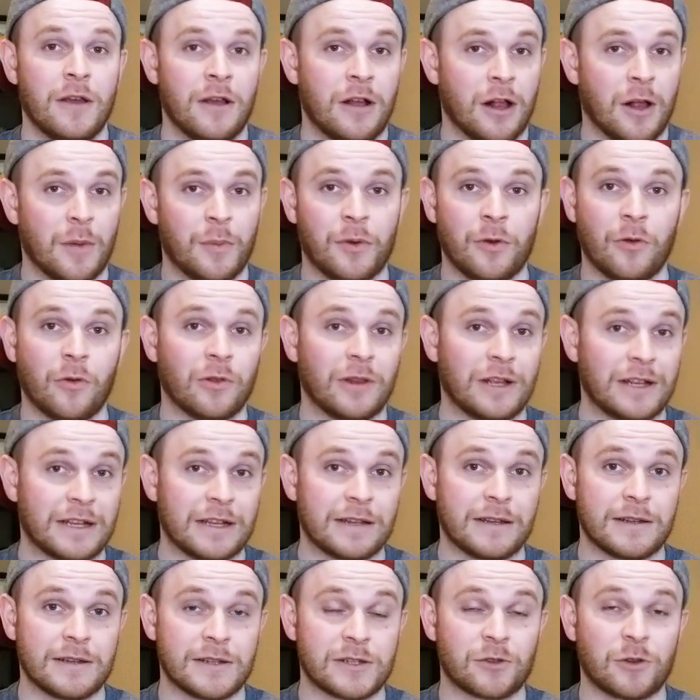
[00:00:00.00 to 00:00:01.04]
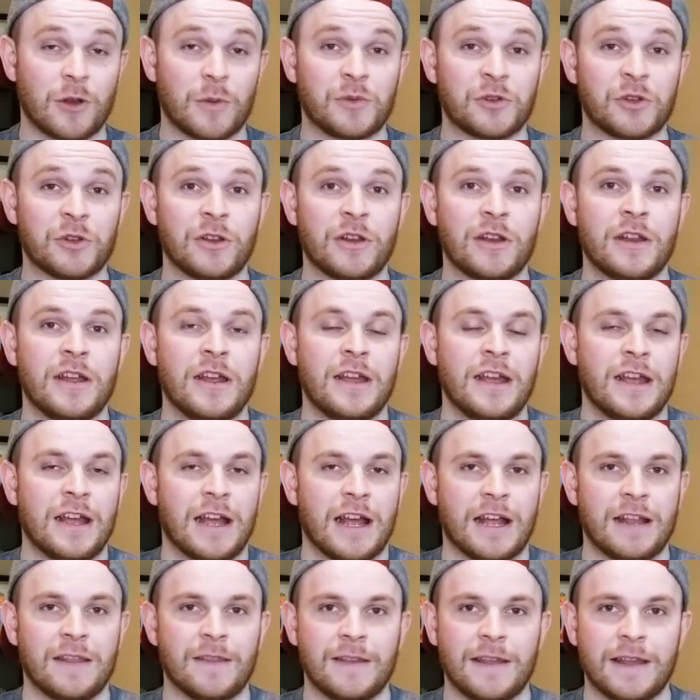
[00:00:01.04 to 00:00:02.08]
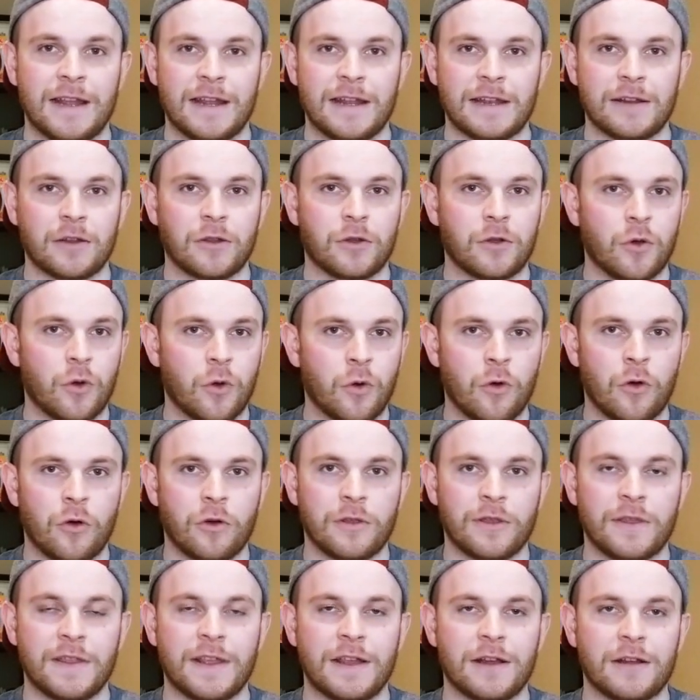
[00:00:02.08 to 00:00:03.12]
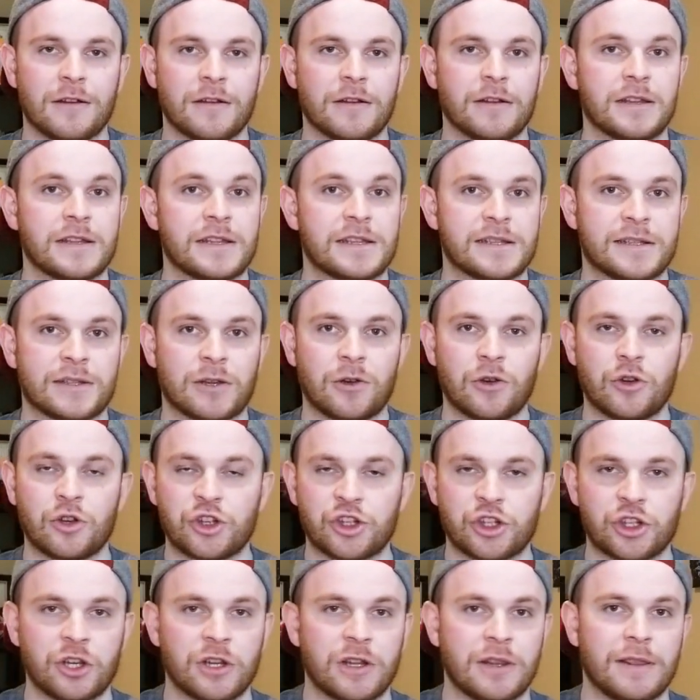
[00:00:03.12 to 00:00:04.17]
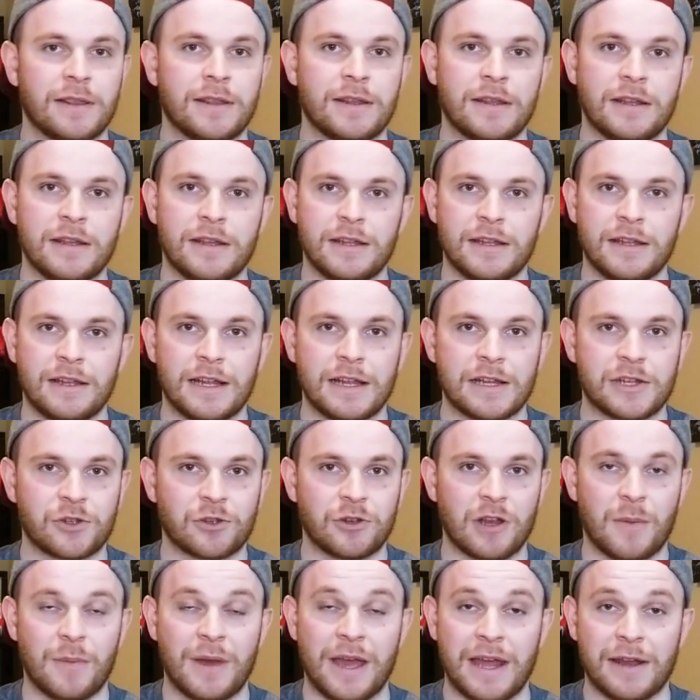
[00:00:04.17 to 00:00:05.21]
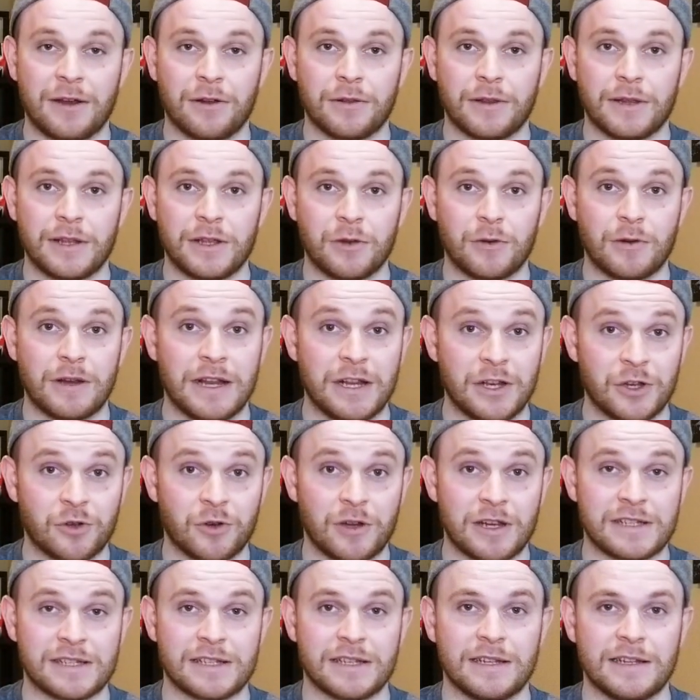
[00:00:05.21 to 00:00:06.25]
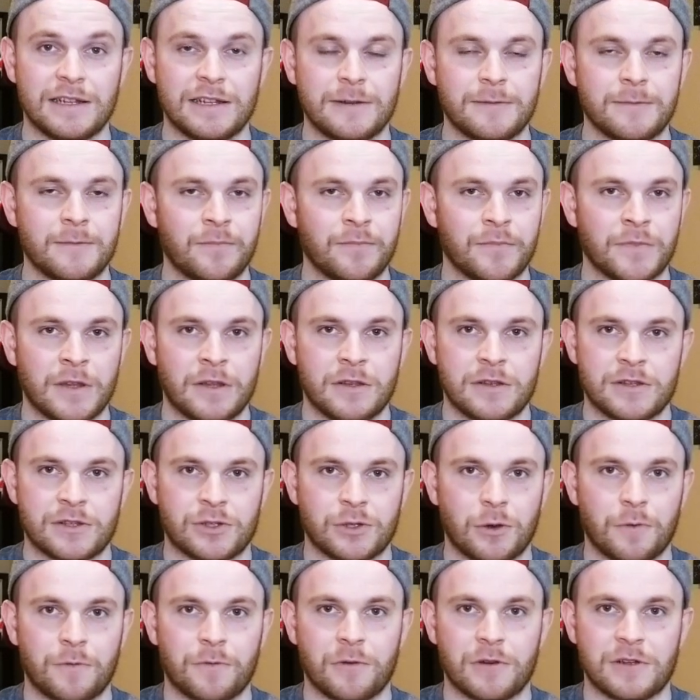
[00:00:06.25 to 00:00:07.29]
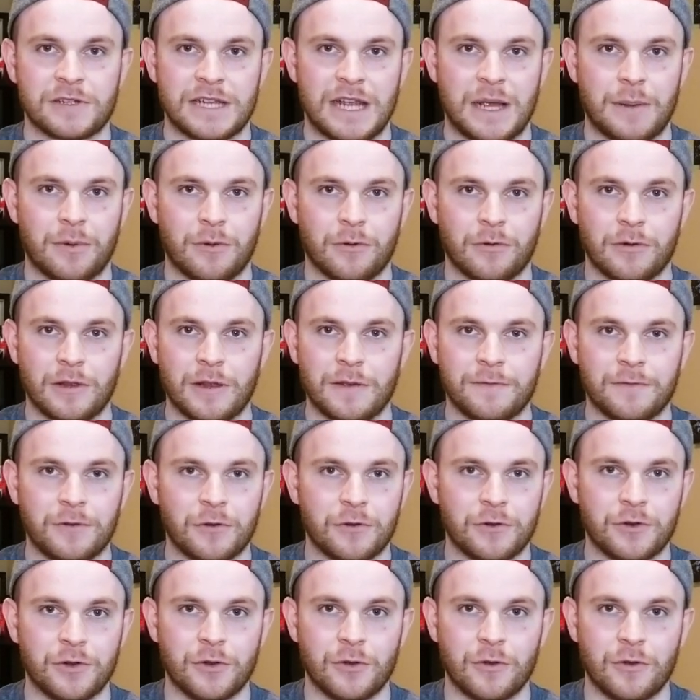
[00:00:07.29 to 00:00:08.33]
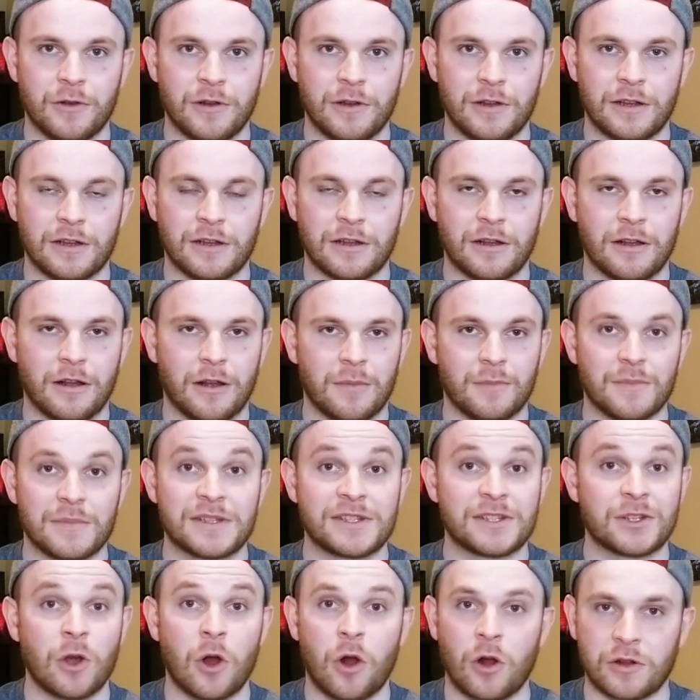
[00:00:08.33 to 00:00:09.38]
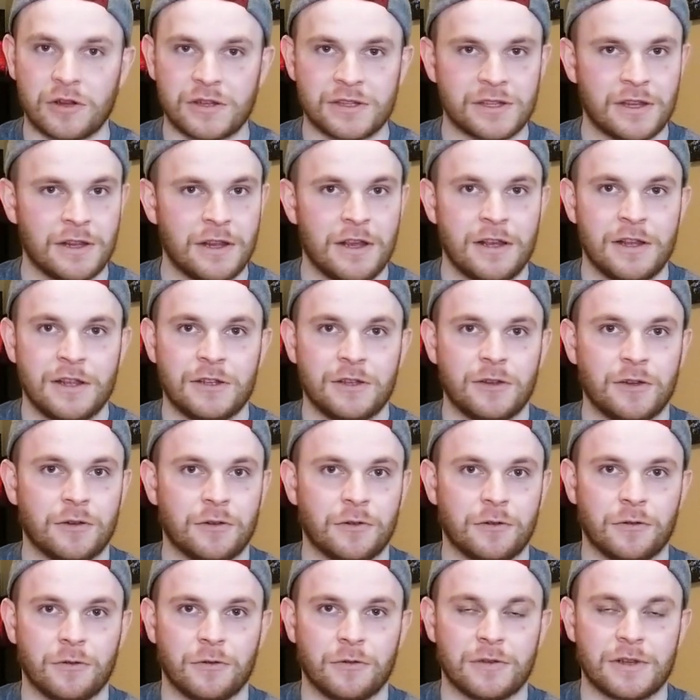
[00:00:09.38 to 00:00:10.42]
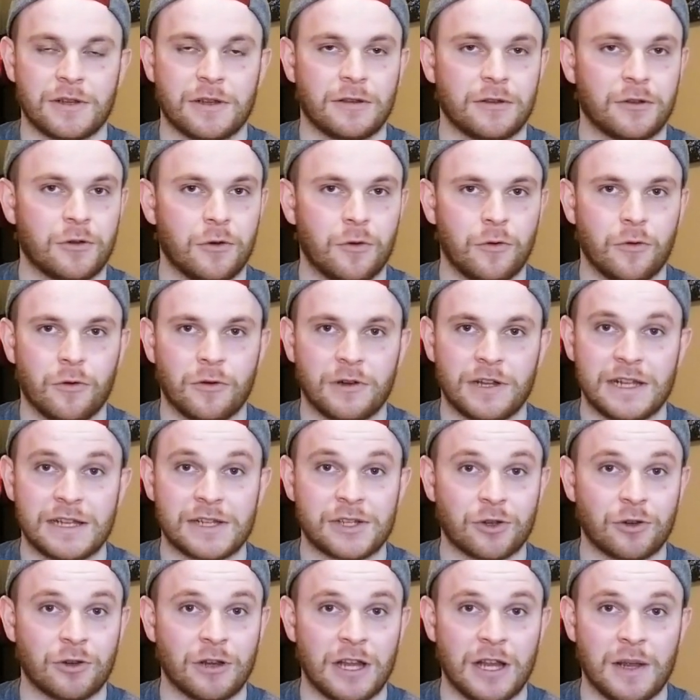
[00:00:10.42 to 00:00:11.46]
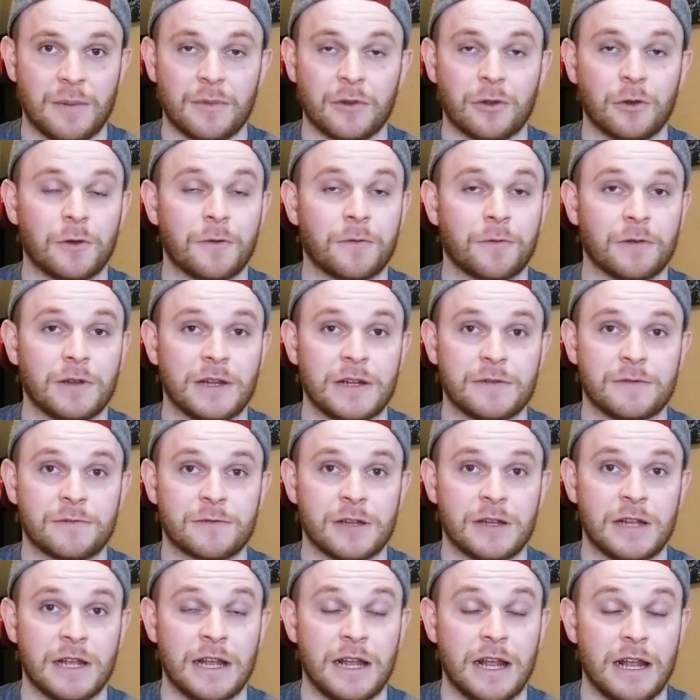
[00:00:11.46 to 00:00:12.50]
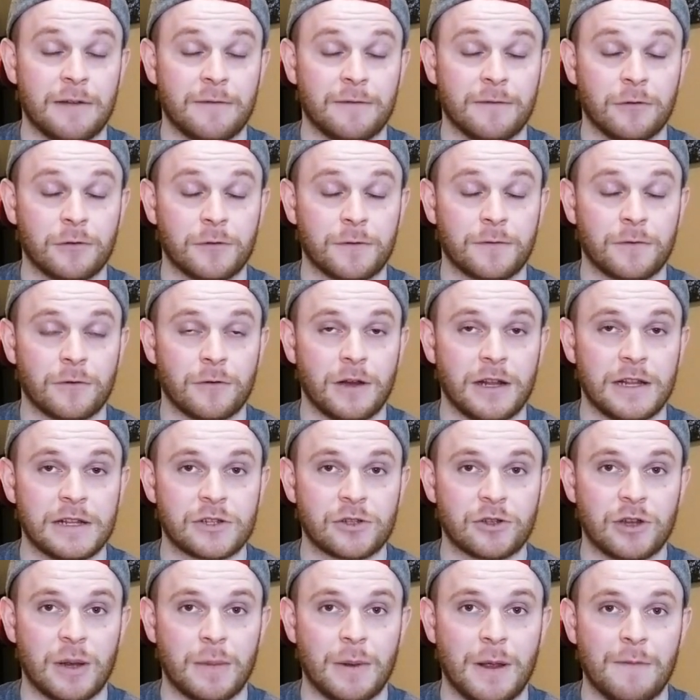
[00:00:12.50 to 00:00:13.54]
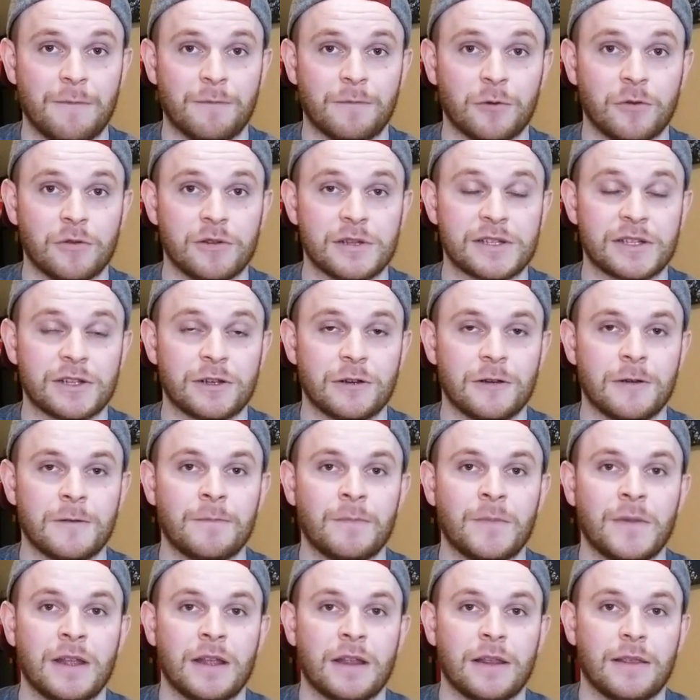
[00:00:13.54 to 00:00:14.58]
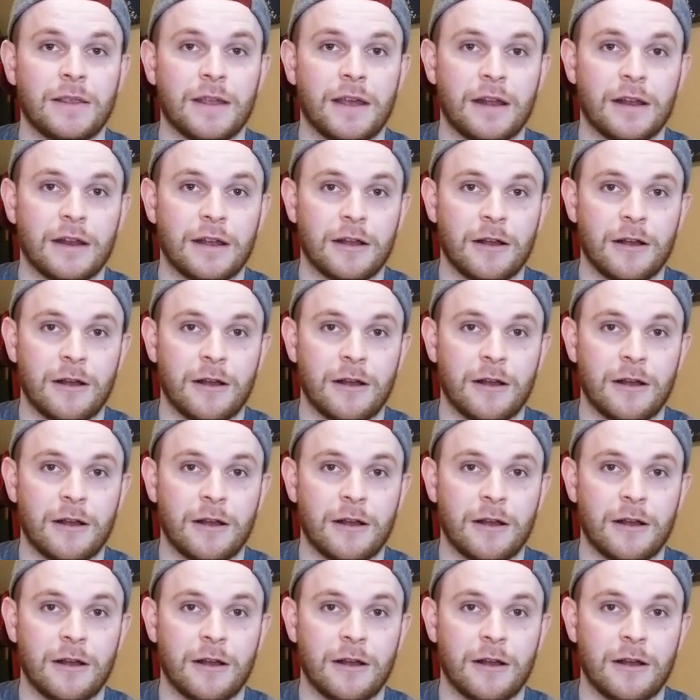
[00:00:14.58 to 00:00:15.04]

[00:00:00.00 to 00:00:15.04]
I'll put a link in the description, and then go on there, search the Instagram handle that you're interested in. So for example, if you're doing socks, you'll go on Instagram, look for an Instagram influencer that